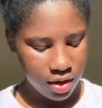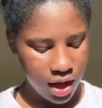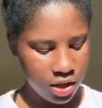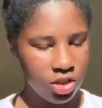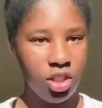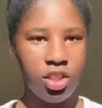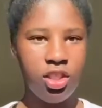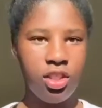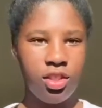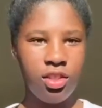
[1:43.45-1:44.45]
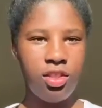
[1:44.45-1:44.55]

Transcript: lashes.